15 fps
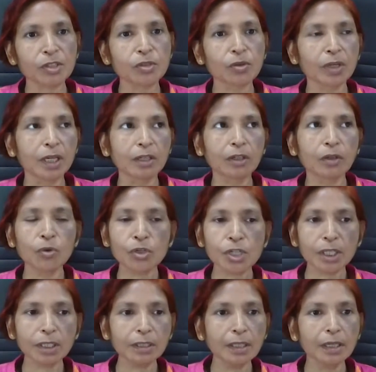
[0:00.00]
So
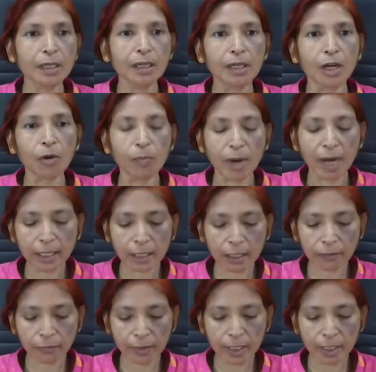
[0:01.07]
conclusion, now market